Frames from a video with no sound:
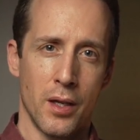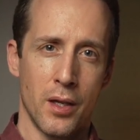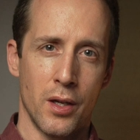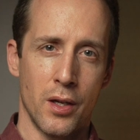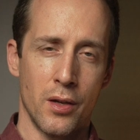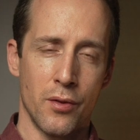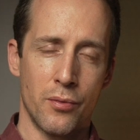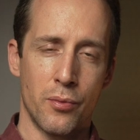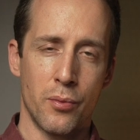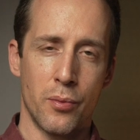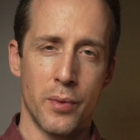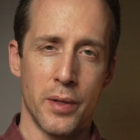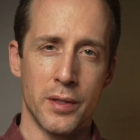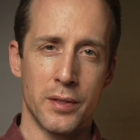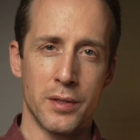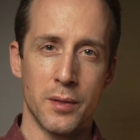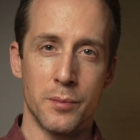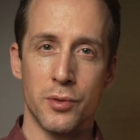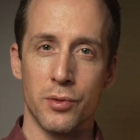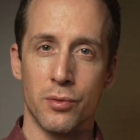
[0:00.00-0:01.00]
If we
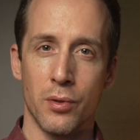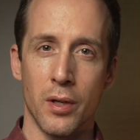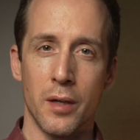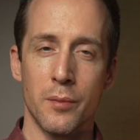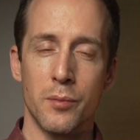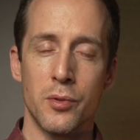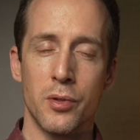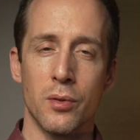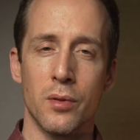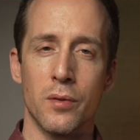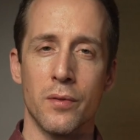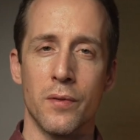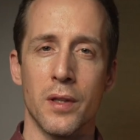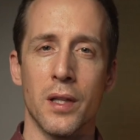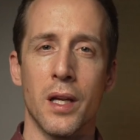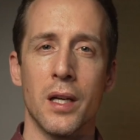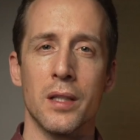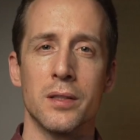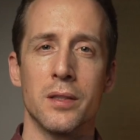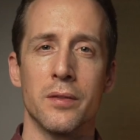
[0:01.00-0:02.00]
subscribe to a
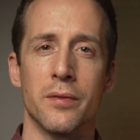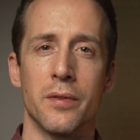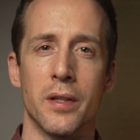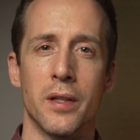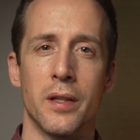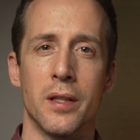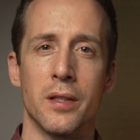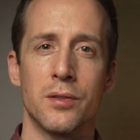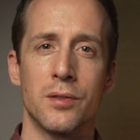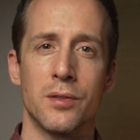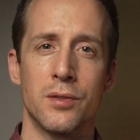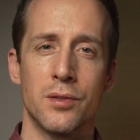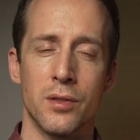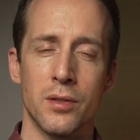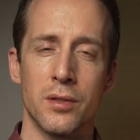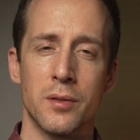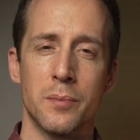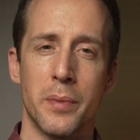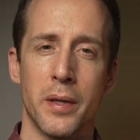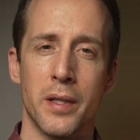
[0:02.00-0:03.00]
philosophy that's
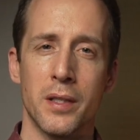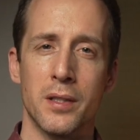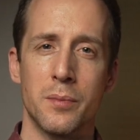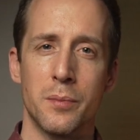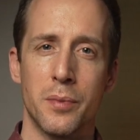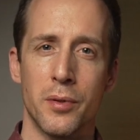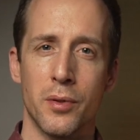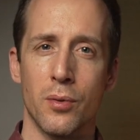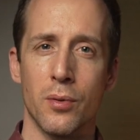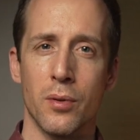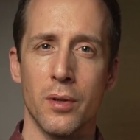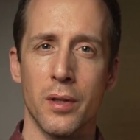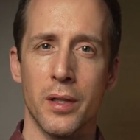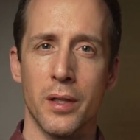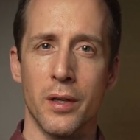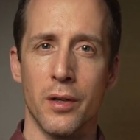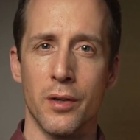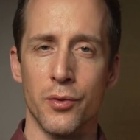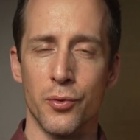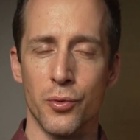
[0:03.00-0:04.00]
just based purely
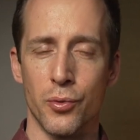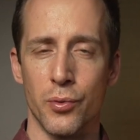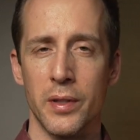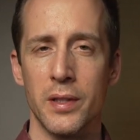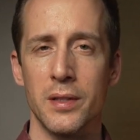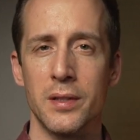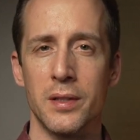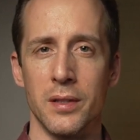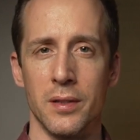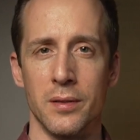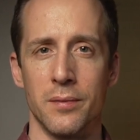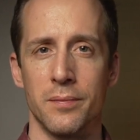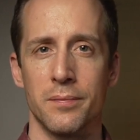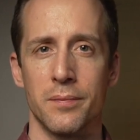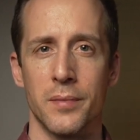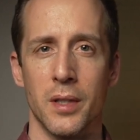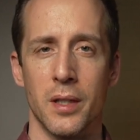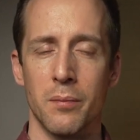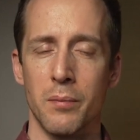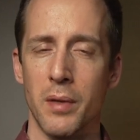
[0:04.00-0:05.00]
on reason,
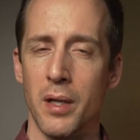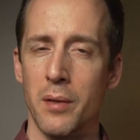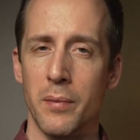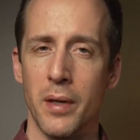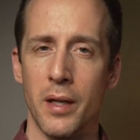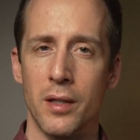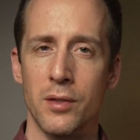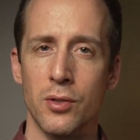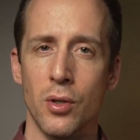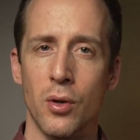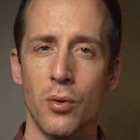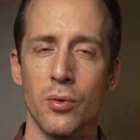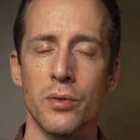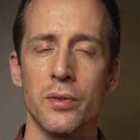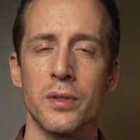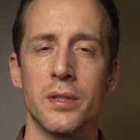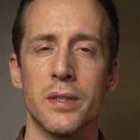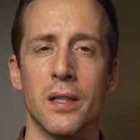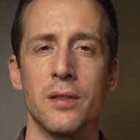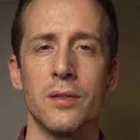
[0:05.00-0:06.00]
it may make total
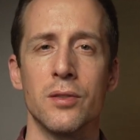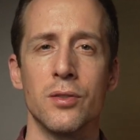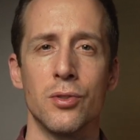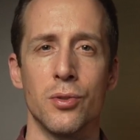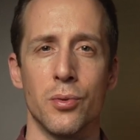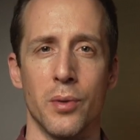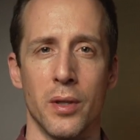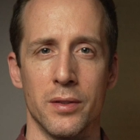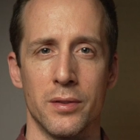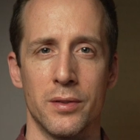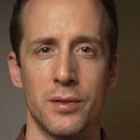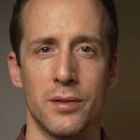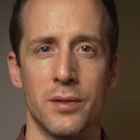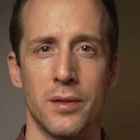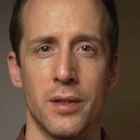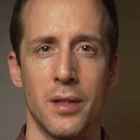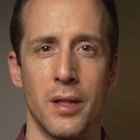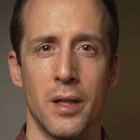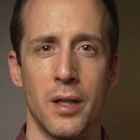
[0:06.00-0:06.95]
sense to us.